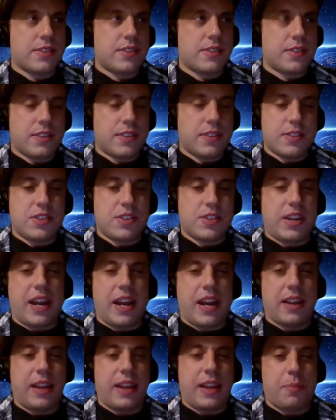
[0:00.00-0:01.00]
So you
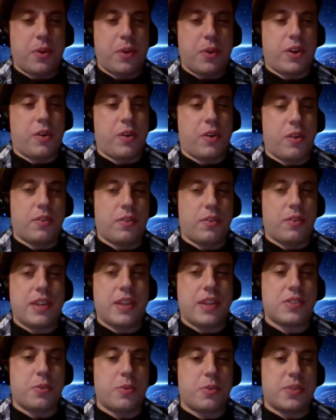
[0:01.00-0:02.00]
kind of like put your own.
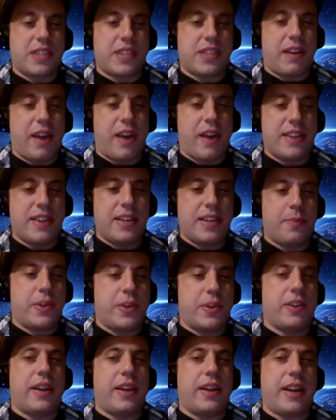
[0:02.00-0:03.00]
So it was their idea,
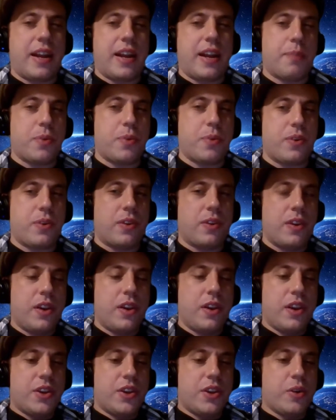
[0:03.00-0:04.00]
but you like kind of put
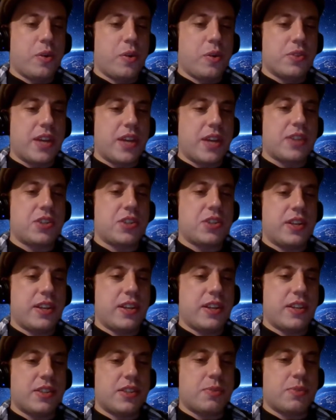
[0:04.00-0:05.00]
your own touch in
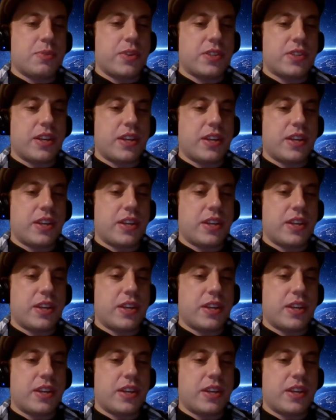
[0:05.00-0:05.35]
it. Is what you're saying?